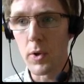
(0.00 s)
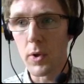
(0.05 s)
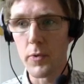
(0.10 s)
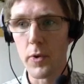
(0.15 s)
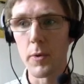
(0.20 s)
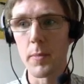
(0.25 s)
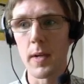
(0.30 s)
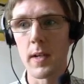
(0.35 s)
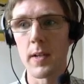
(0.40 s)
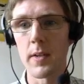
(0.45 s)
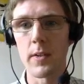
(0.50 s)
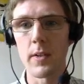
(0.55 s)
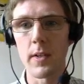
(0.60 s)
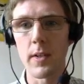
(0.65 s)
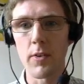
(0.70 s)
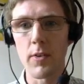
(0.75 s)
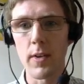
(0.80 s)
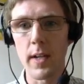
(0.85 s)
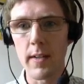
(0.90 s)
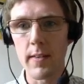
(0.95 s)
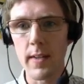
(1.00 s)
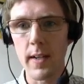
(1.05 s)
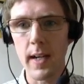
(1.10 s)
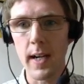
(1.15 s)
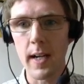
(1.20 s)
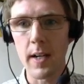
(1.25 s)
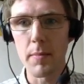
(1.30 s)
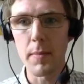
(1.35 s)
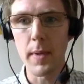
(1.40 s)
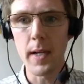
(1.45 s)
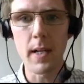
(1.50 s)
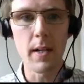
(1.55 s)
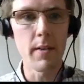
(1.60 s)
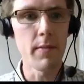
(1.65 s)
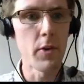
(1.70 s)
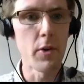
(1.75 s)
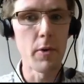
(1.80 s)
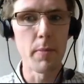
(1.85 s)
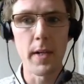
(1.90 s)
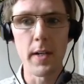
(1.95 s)
all of whom I'll acknowledge later, and many
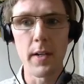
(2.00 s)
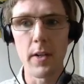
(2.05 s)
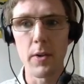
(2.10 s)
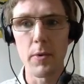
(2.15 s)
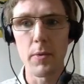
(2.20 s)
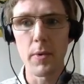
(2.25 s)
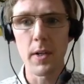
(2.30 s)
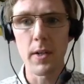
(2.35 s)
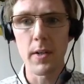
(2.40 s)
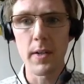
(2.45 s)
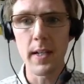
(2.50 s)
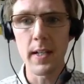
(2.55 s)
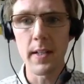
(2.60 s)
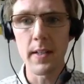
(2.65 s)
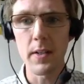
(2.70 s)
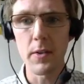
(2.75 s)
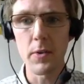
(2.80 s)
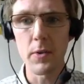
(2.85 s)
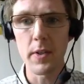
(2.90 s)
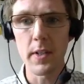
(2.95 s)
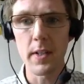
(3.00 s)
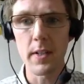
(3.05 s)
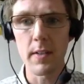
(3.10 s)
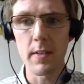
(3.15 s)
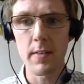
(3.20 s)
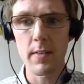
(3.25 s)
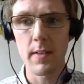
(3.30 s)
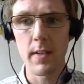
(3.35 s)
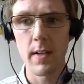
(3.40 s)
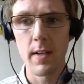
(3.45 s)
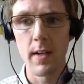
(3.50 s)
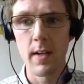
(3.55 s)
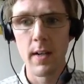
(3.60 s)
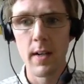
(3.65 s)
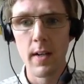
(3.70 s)
of whom I know are in the audience.